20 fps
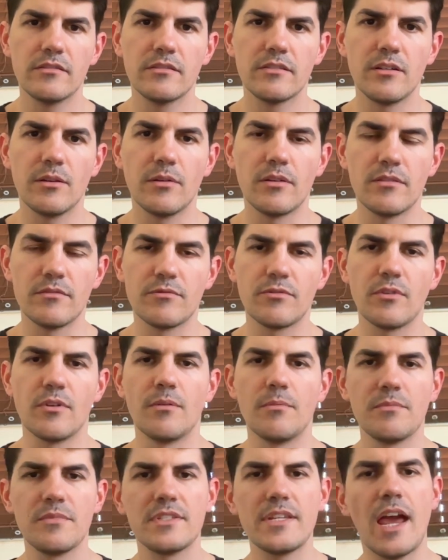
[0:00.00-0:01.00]
going
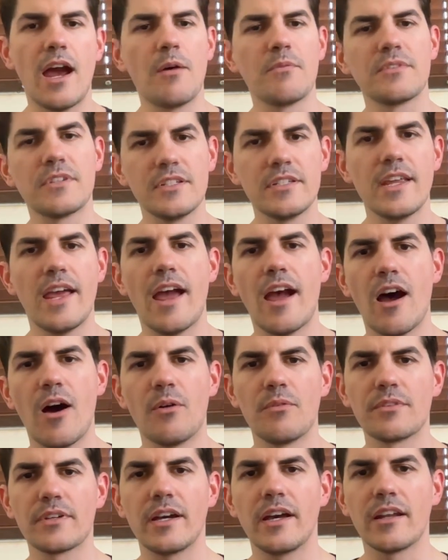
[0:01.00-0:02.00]
from town to
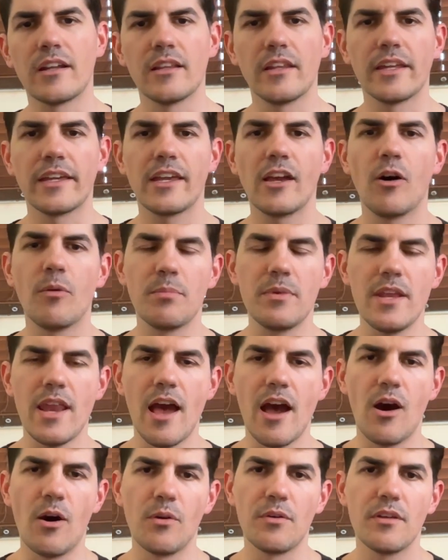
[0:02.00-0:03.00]
town, kind of like helping
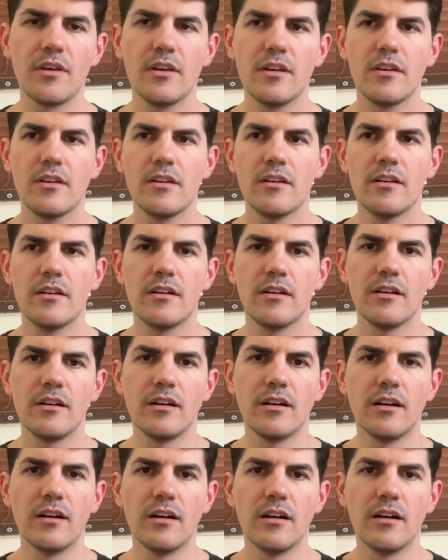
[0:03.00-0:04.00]
out
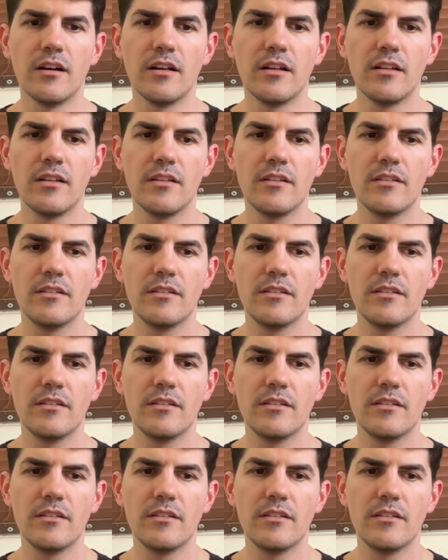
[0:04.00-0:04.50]
uh,